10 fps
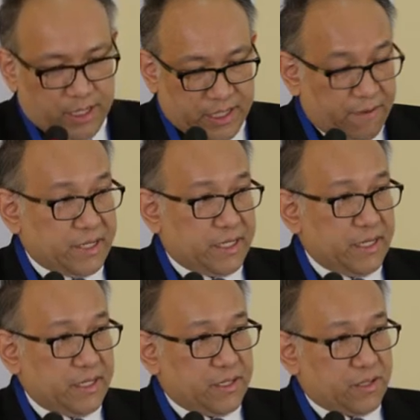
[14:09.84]

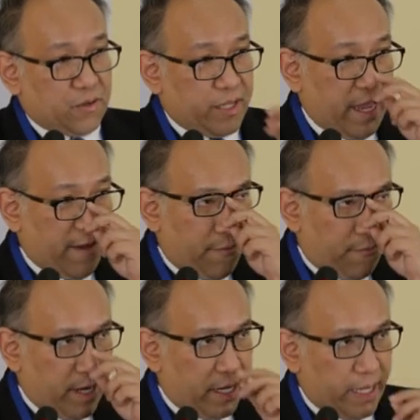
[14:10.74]
services. So they haven't
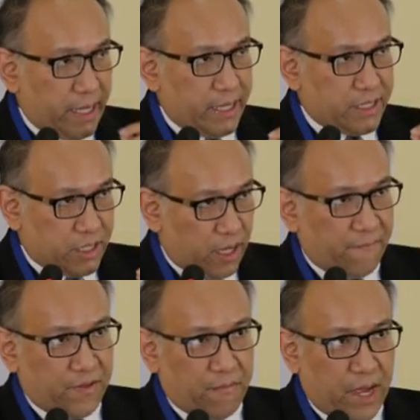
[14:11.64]
really
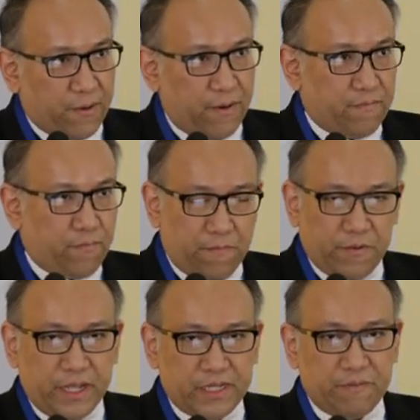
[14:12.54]
served the migrant
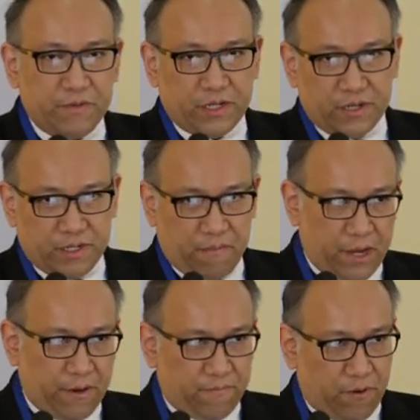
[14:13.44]
population, because the
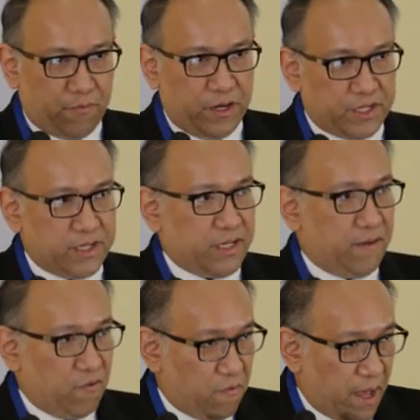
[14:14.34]
migrant populations are
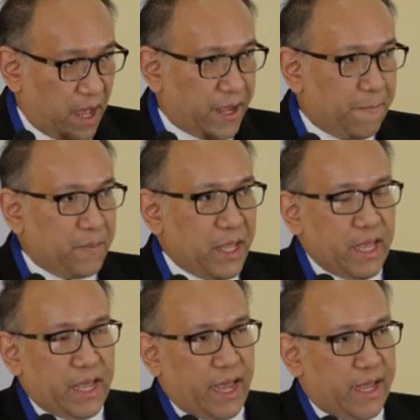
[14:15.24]
moved by.
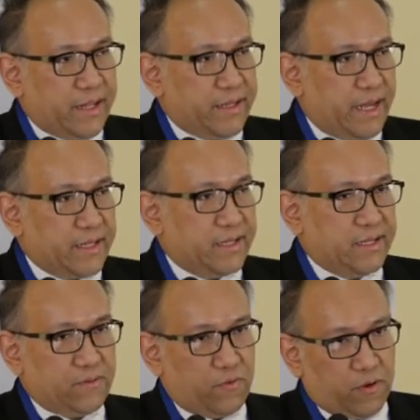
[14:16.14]
And
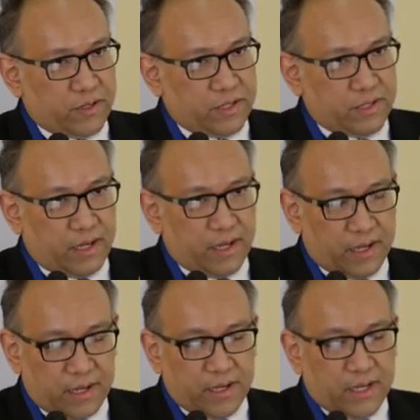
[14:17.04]
that was
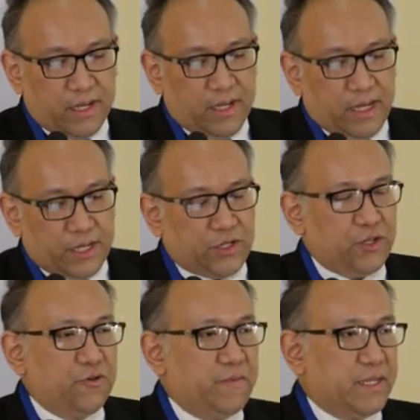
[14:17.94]

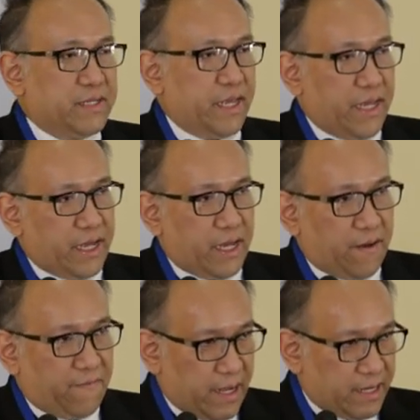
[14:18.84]
assumed as
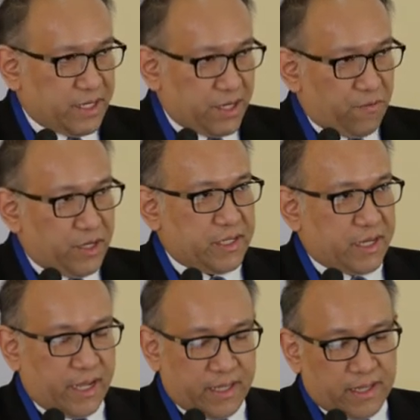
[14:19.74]
a financial
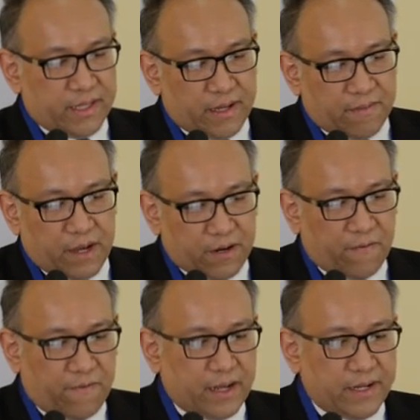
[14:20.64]
risk. And then the
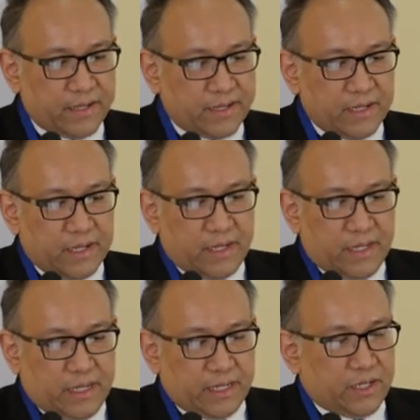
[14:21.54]
microfinance
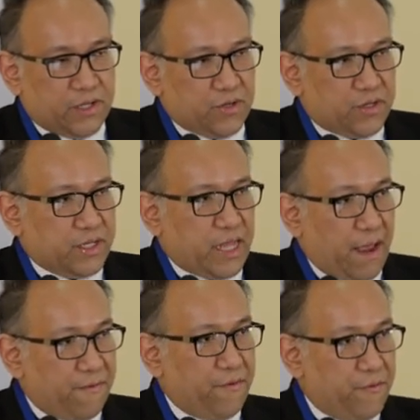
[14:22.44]
institutions
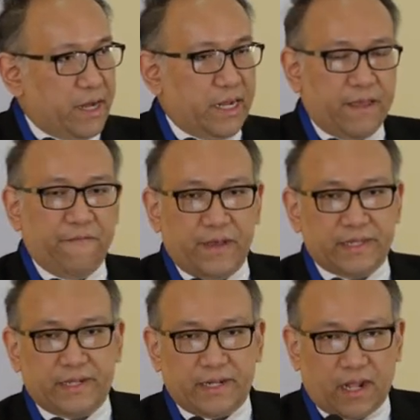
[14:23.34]
haven't really
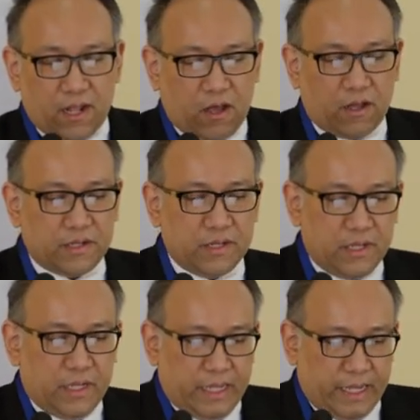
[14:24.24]
invested a lot
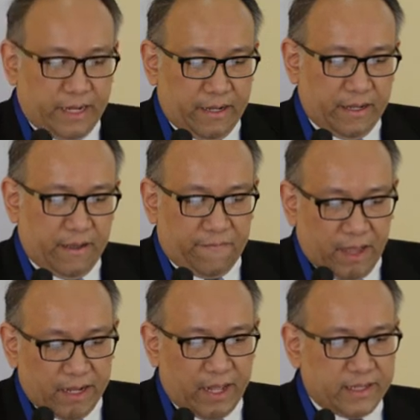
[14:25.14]
in
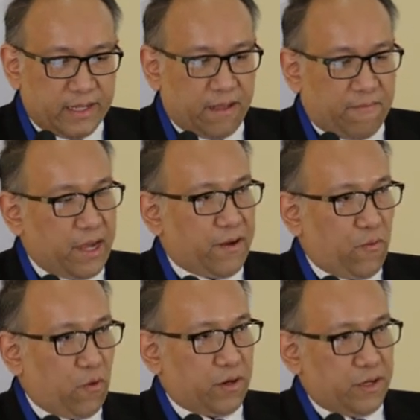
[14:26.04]
financing the
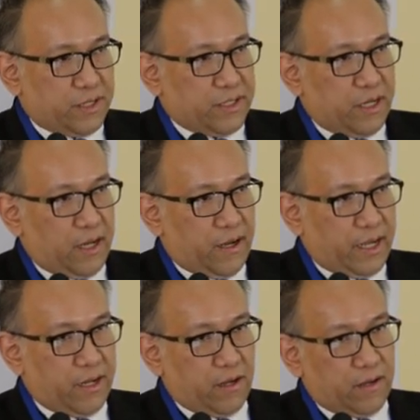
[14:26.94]
migrant workers.
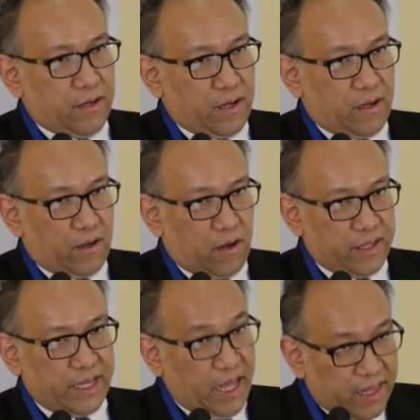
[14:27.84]
On
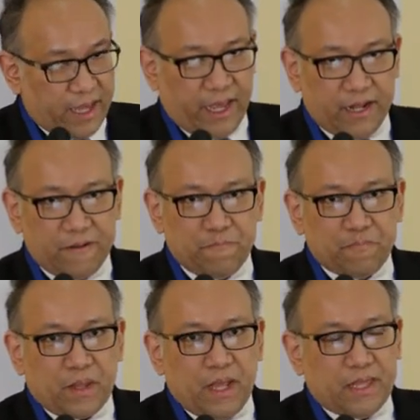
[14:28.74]
the other hand,
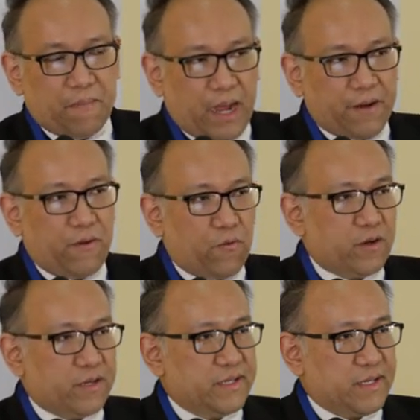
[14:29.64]
the migrant
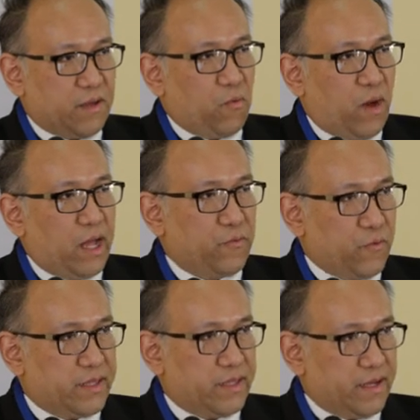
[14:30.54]
workers are the one
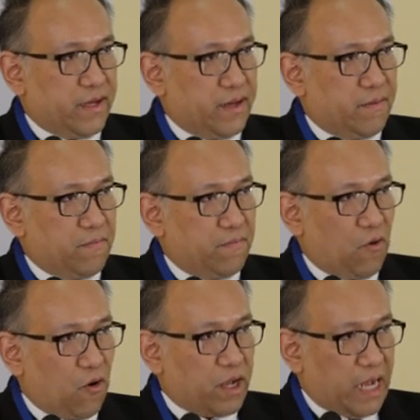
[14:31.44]
with the
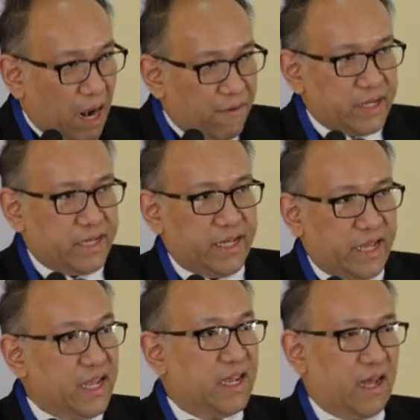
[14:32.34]
more
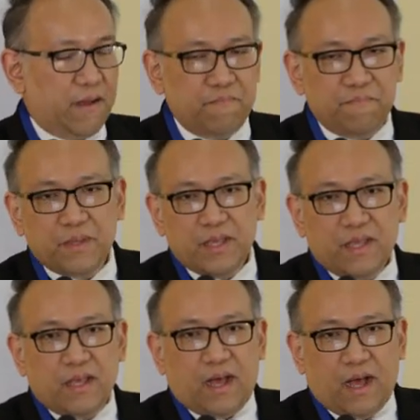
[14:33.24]
guaranteed income,
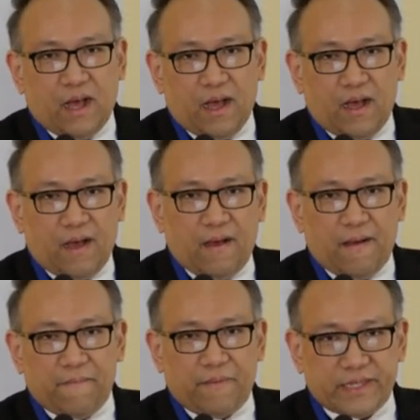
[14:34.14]

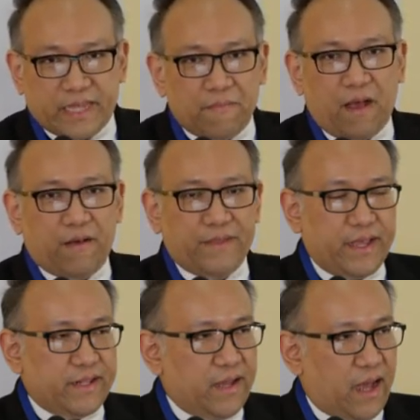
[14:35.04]
but somehow
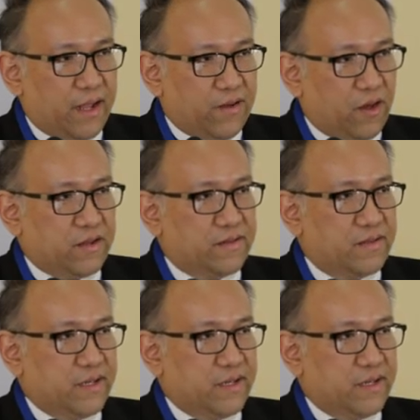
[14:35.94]
they are not